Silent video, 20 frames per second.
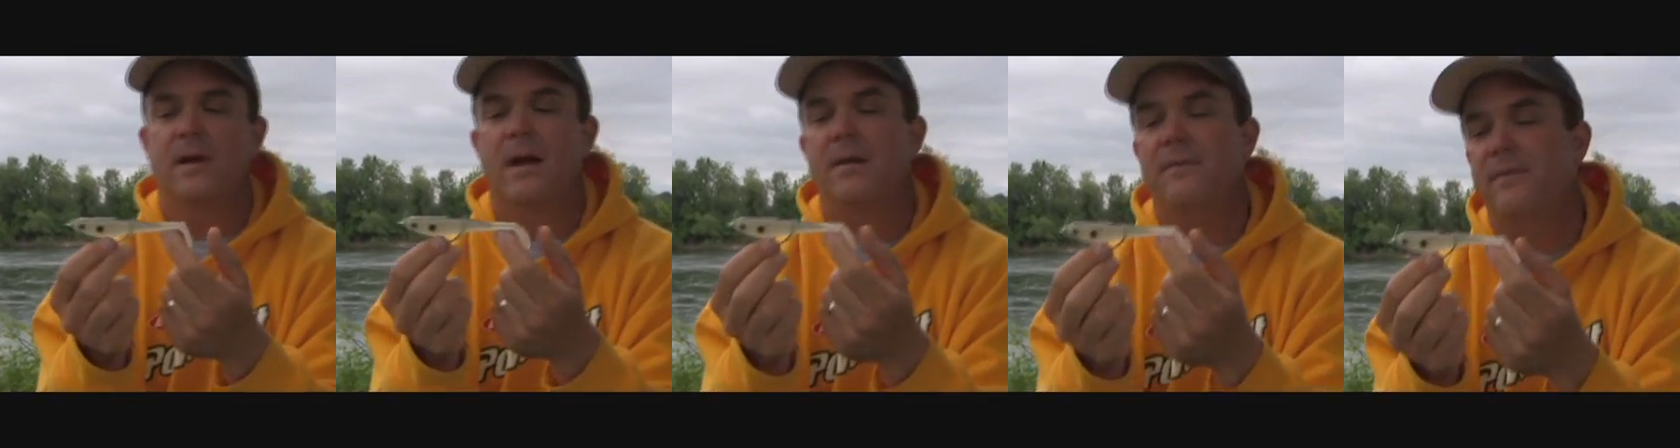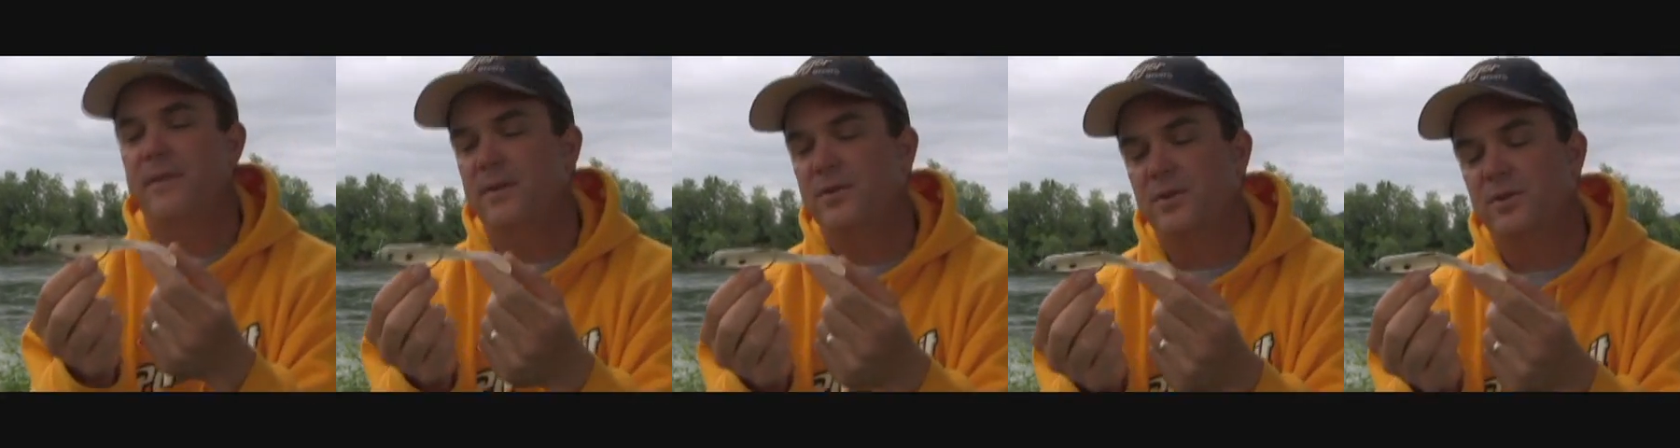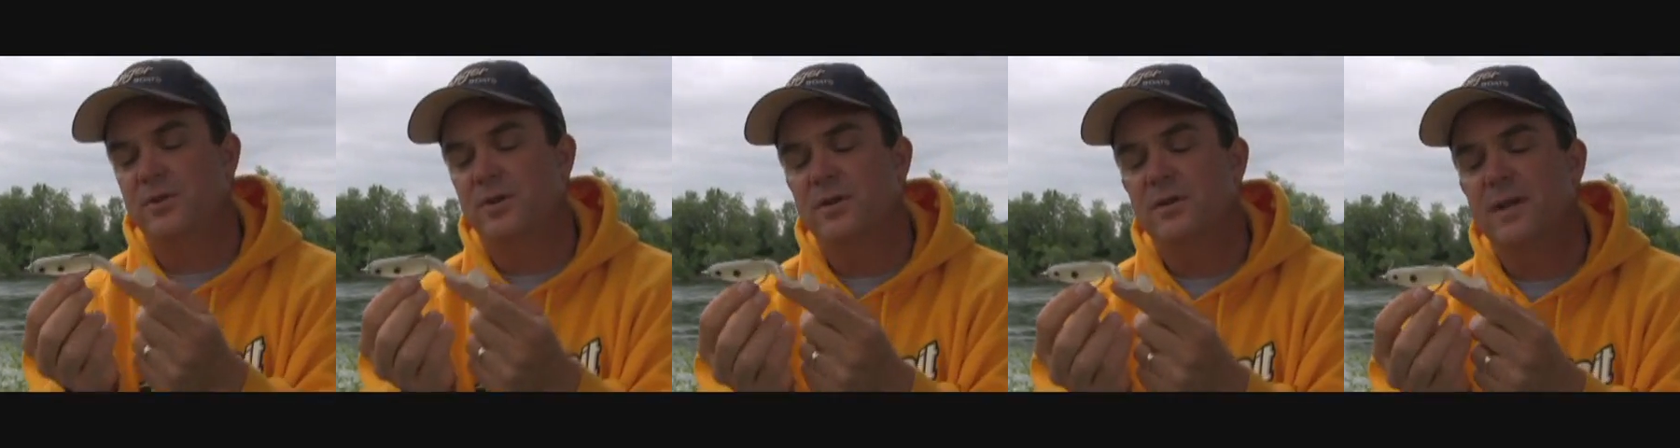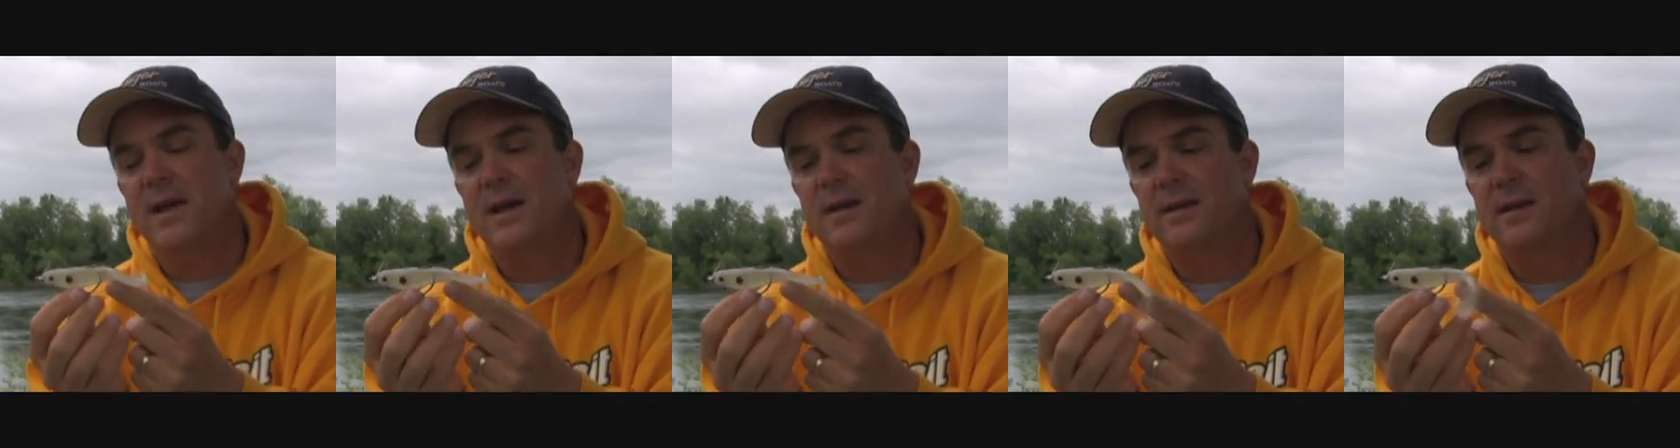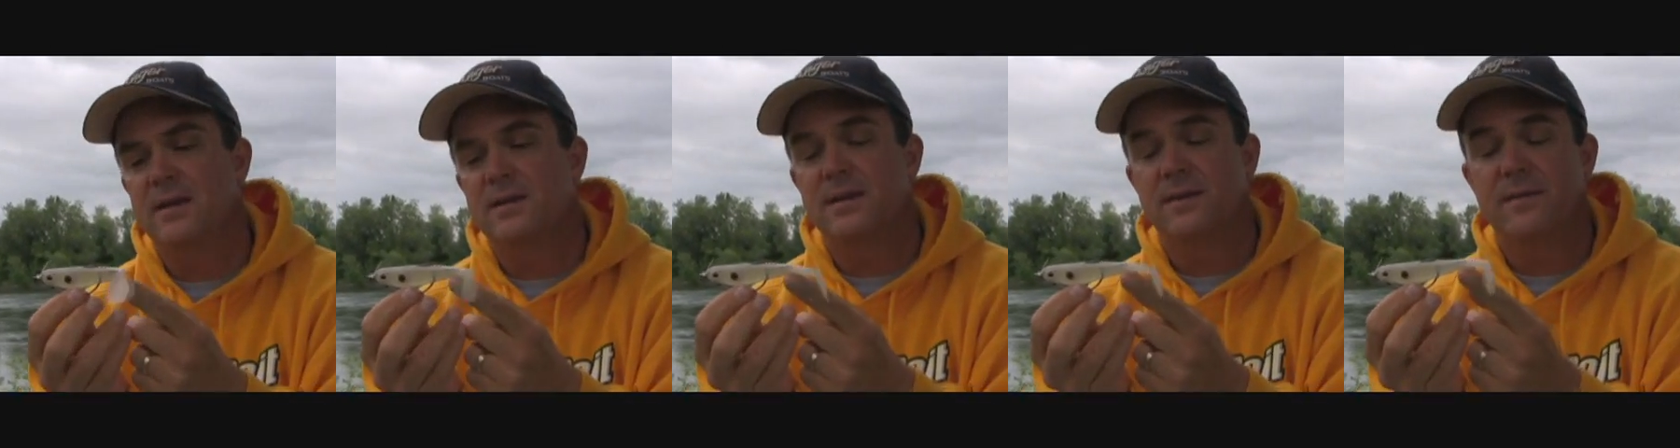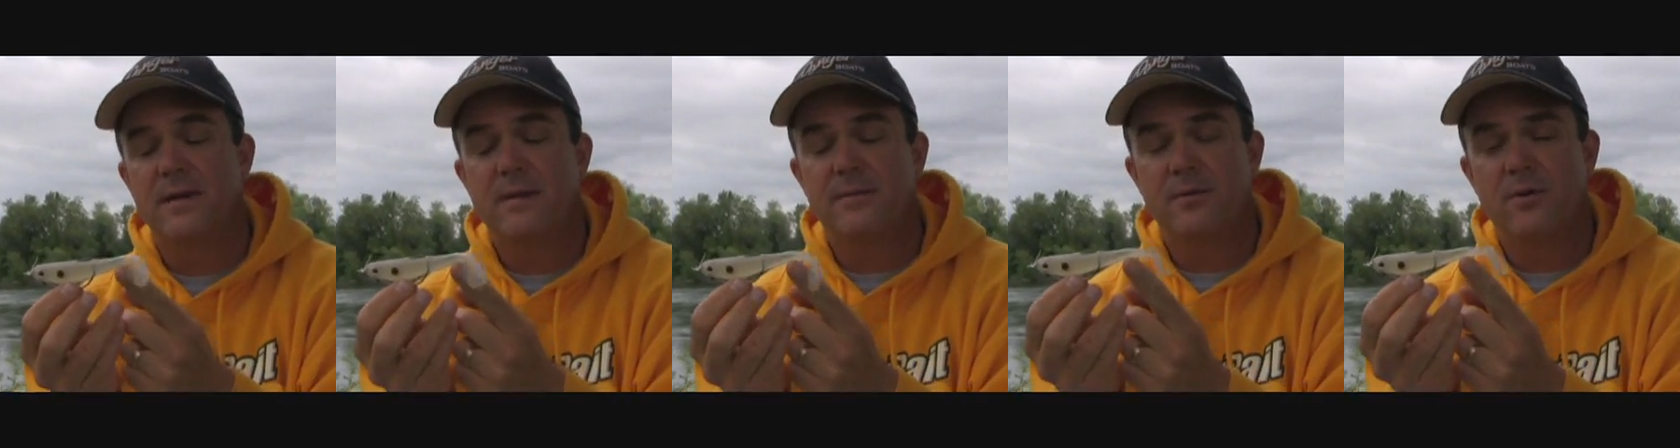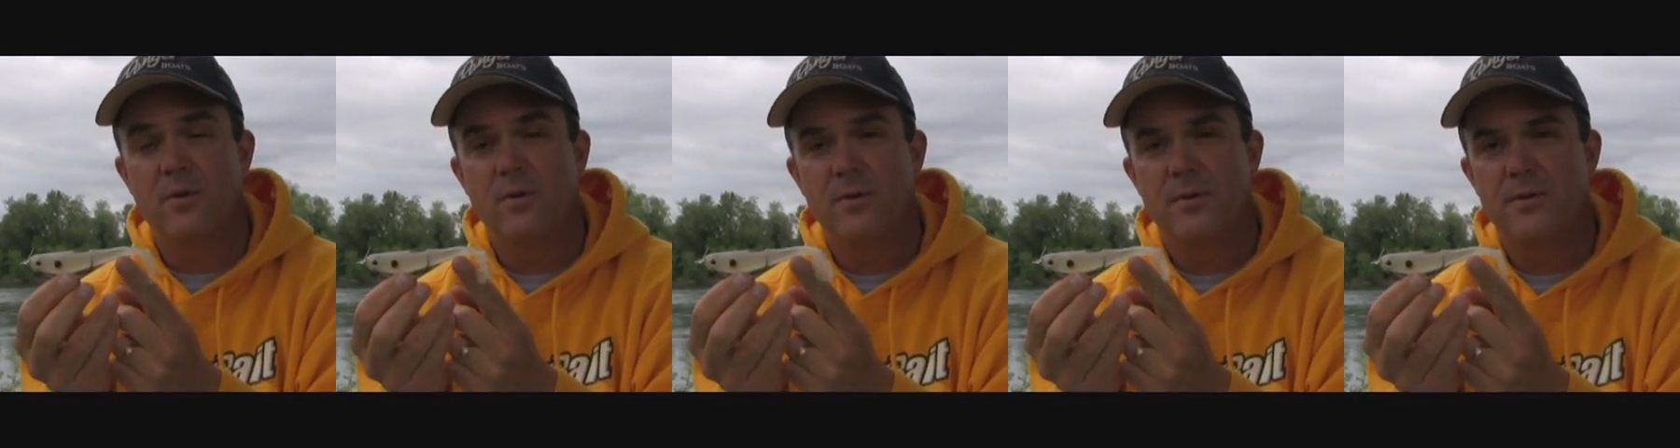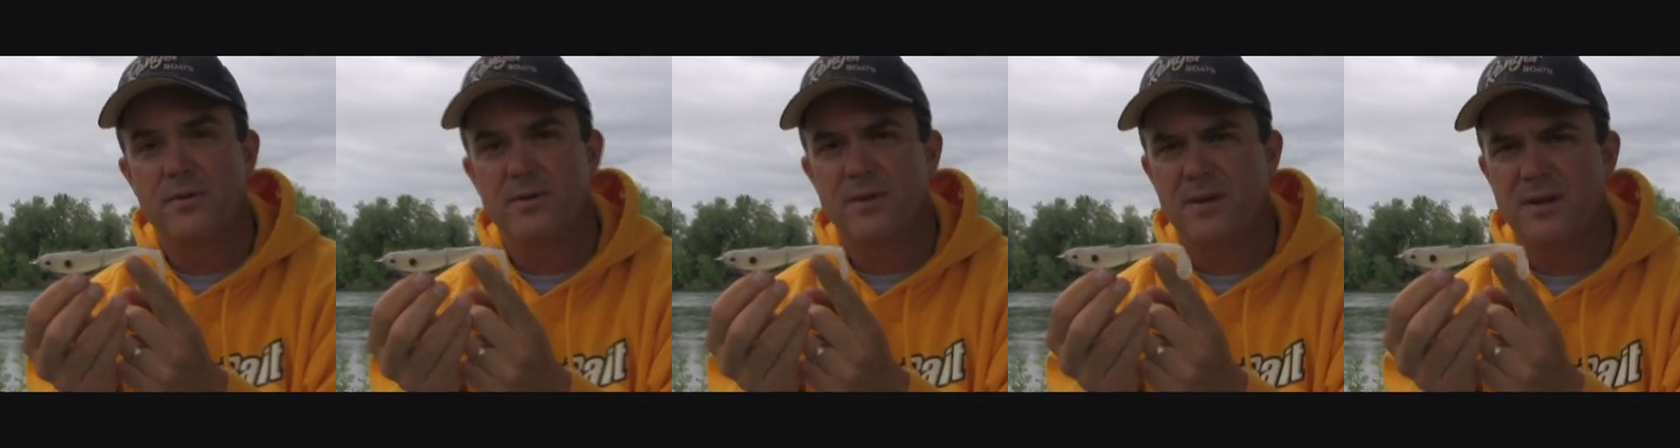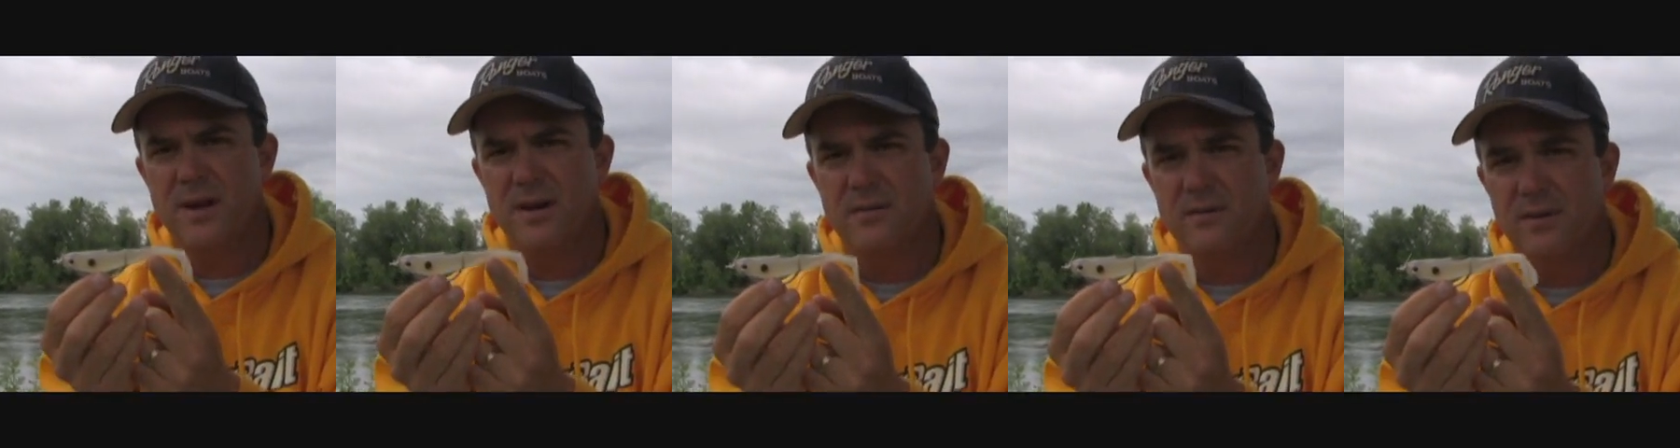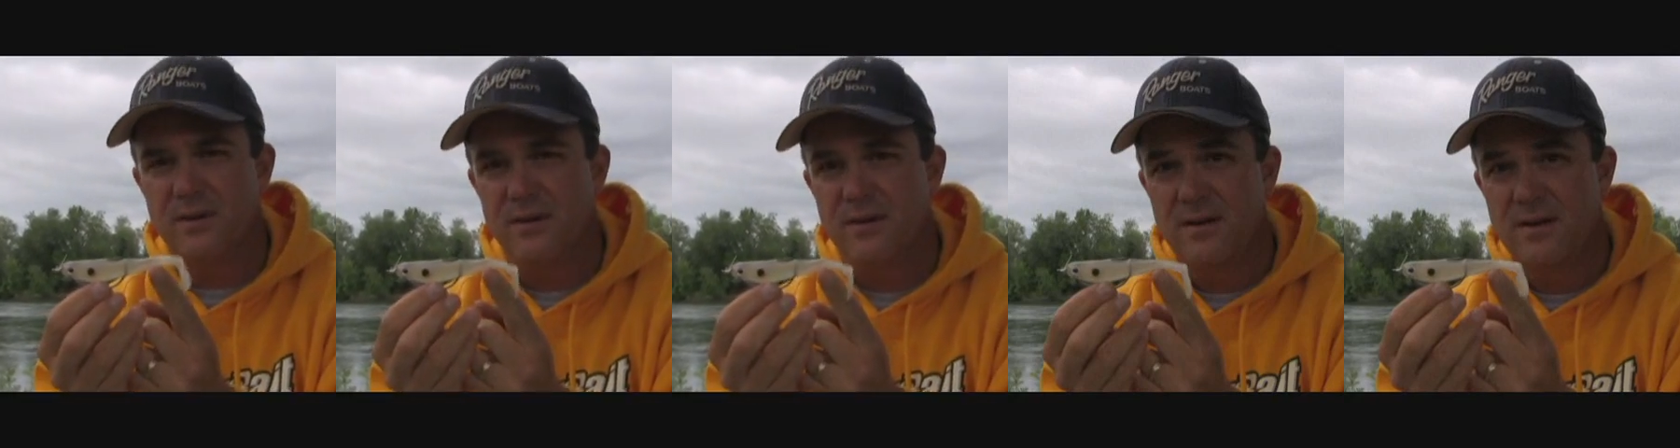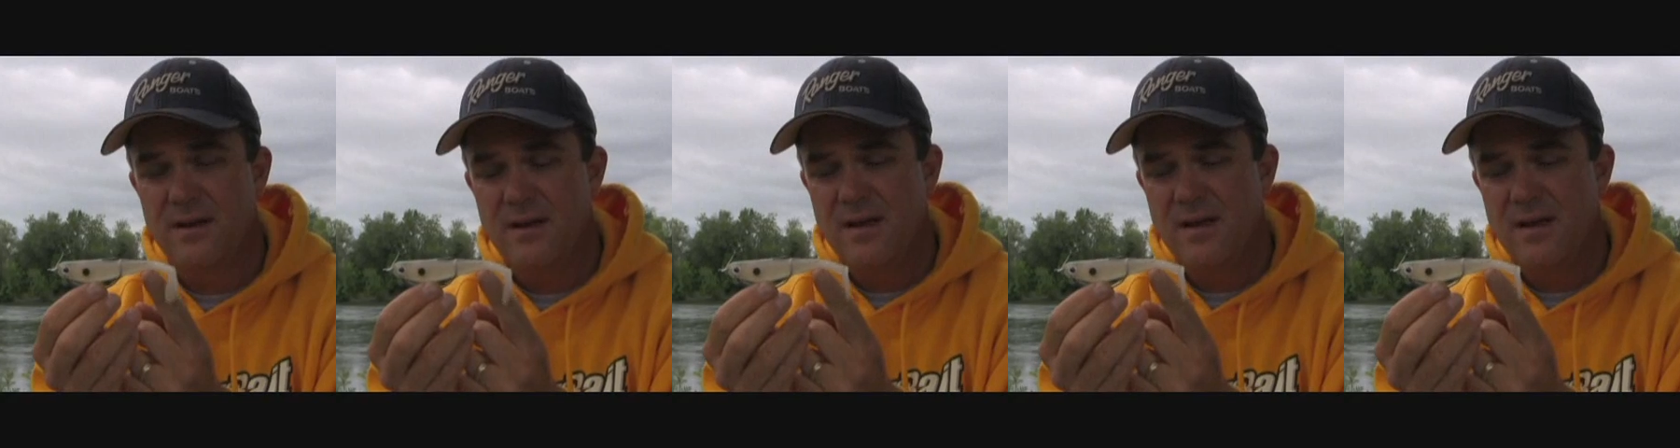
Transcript: I fish it just like this if I'm going through the cover.